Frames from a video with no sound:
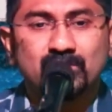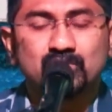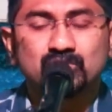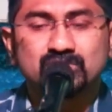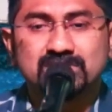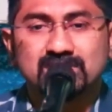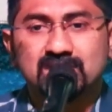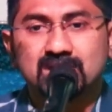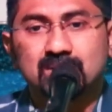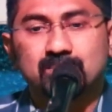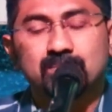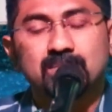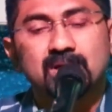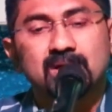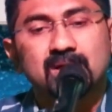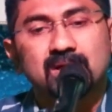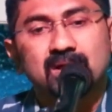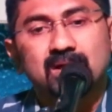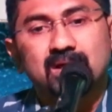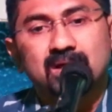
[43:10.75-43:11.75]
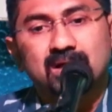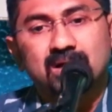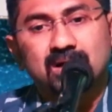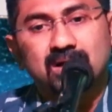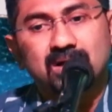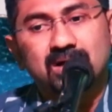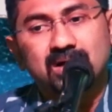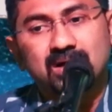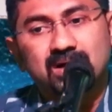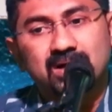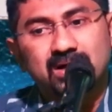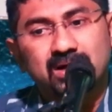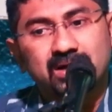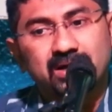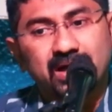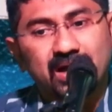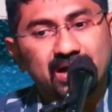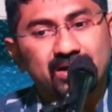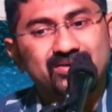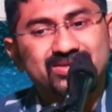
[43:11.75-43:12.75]
Manoj Jacob,
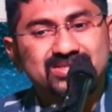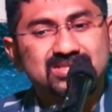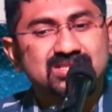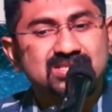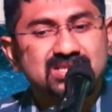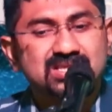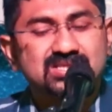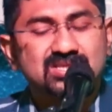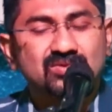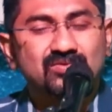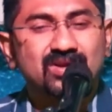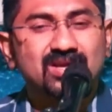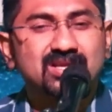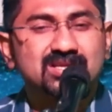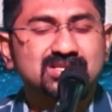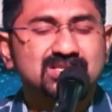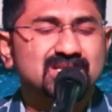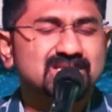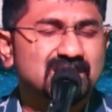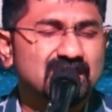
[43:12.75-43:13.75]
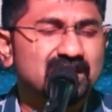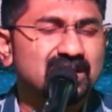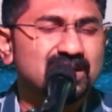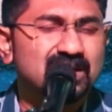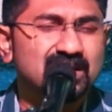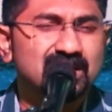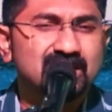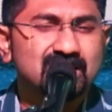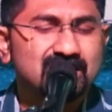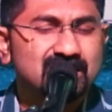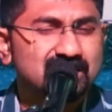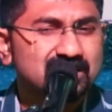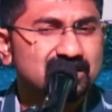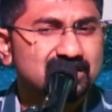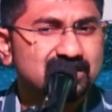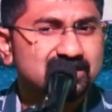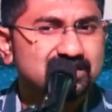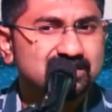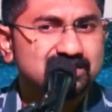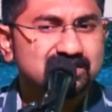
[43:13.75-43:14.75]
I was discussing various things, and he
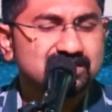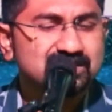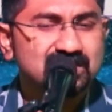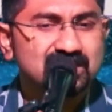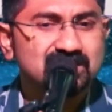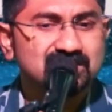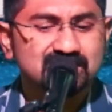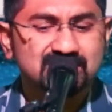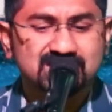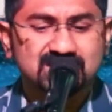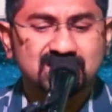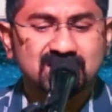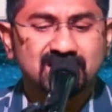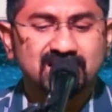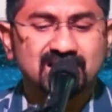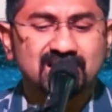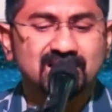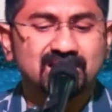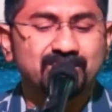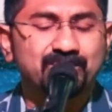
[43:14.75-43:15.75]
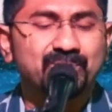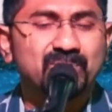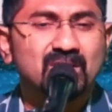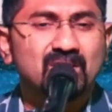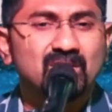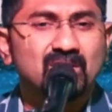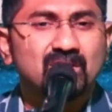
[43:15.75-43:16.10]
said this clearly.